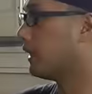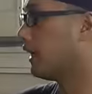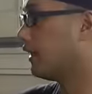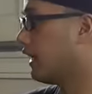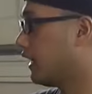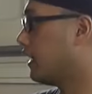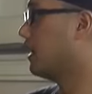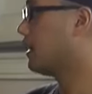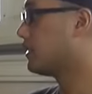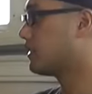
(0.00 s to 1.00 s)
plan. They
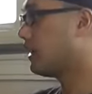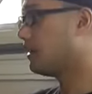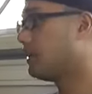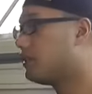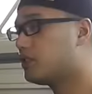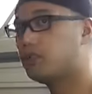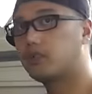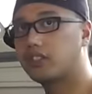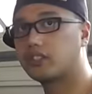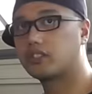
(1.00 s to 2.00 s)
sent these
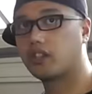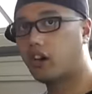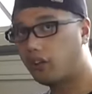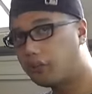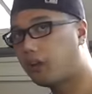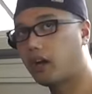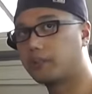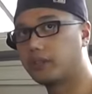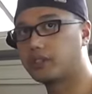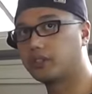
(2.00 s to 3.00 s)
units to all the
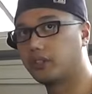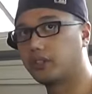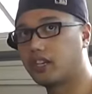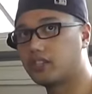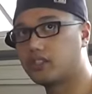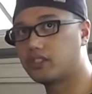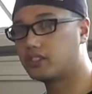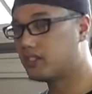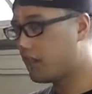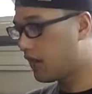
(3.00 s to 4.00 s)
Blockbuster
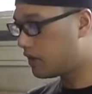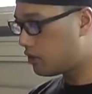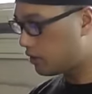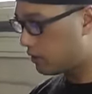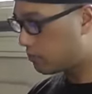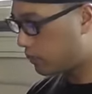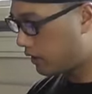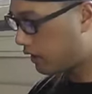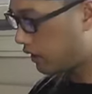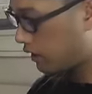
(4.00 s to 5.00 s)
locations, and you could
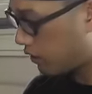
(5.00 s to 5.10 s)
bring